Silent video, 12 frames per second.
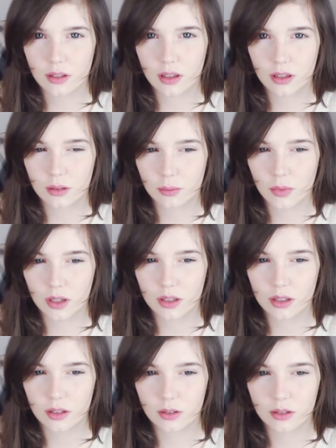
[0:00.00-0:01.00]
Um, I
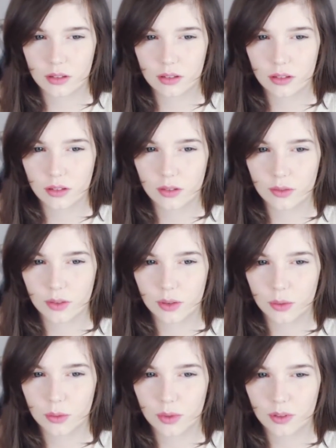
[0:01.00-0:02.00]
know that a lot of
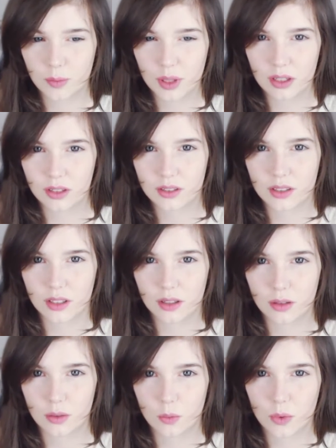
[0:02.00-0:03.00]
you have been
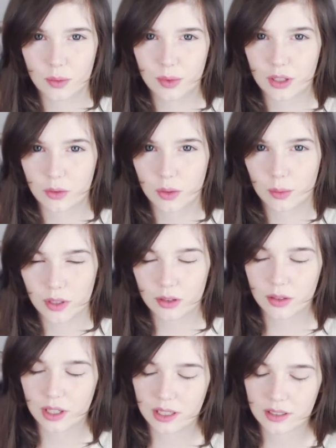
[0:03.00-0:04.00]
asking when am I going to
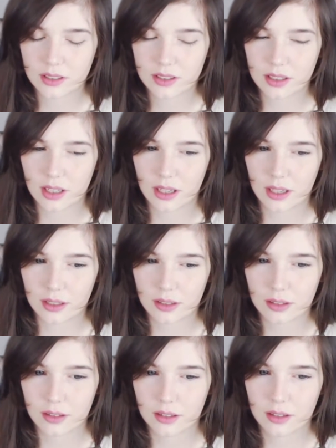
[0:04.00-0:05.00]
upload next,
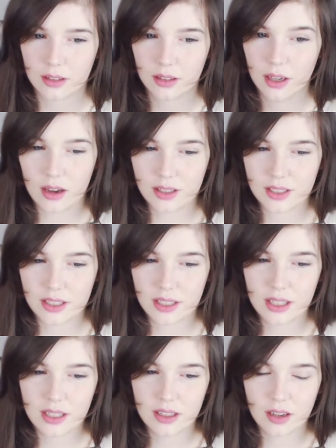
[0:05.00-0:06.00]
and
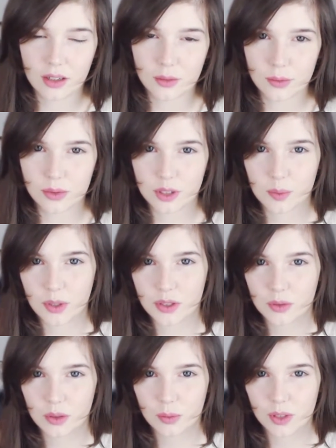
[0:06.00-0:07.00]
ideally I was supposed
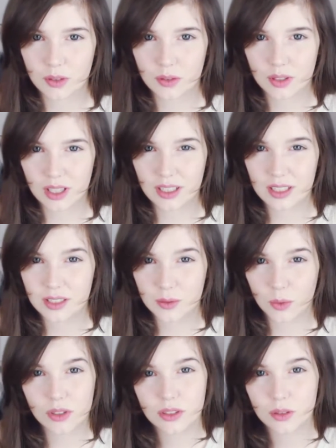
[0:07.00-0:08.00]
to upload at least
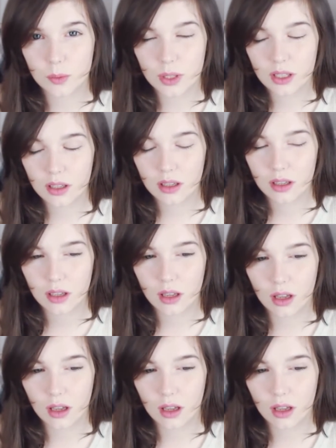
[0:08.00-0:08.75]
once a week,